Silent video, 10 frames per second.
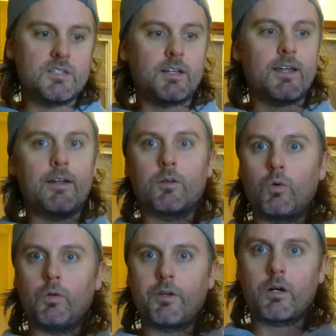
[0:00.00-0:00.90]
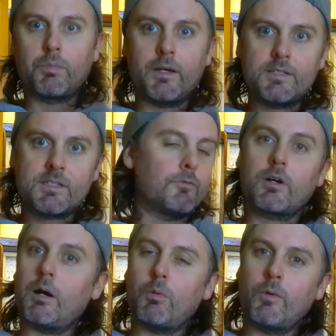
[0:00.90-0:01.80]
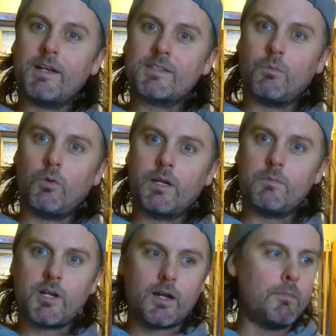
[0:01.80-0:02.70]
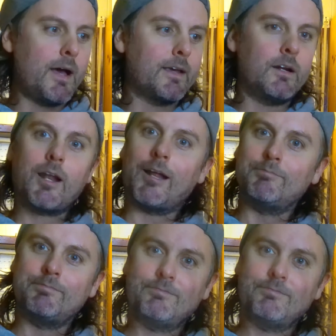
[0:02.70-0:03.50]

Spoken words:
going to stick that in a cold dark place for a couple weeks, and we'll keep checking back in on it.